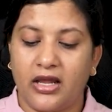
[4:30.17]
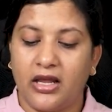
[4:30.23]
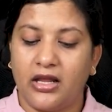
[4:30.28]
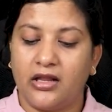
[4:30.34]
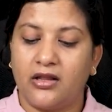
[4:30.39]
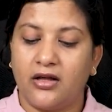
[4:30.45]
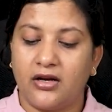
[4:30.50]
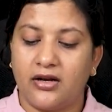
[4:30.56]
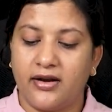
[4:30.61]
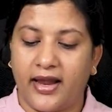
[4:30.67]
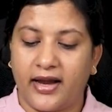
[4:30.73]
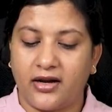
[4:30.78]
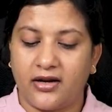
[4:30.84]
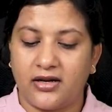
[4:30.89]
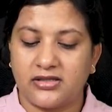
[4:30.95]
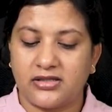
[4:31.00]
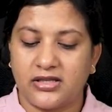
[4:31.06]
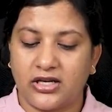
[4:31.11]
either neck
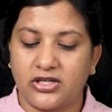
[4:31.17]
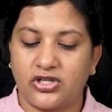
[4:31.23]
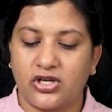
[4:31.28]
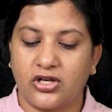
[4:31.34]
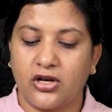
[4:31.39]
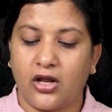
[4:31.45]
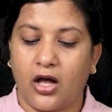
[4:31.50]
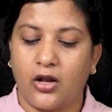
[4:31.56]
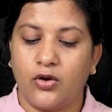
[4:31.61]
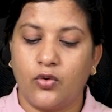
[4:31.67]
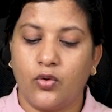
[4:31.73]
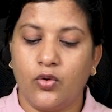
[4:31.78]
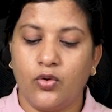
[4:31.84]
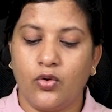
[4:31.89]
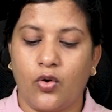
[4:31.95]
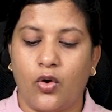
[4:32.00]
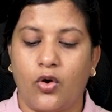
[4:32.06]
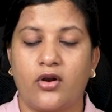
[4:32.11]
dissection
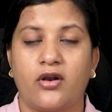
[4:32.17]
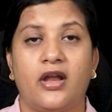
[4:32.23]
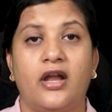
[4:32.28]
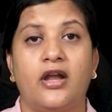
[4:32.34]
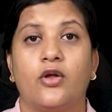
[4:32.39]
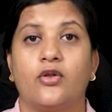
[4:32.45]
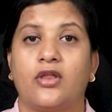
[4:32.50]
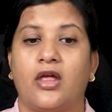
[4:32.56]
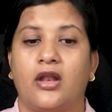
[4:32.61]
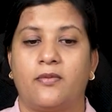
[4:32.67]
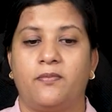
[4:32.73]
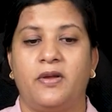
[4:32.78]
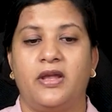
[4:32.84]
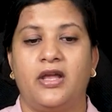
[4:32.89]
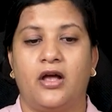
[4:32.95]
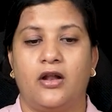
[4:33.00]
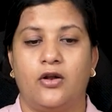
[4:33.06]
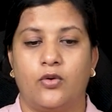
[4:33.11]
alone or
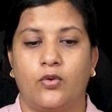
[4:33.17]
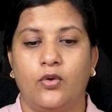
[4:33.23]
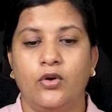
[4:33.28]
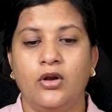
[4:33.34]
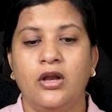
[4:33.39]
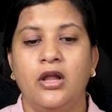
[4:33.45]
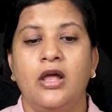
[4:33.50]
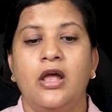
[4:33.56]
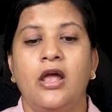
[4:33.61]
radiotherapy alone.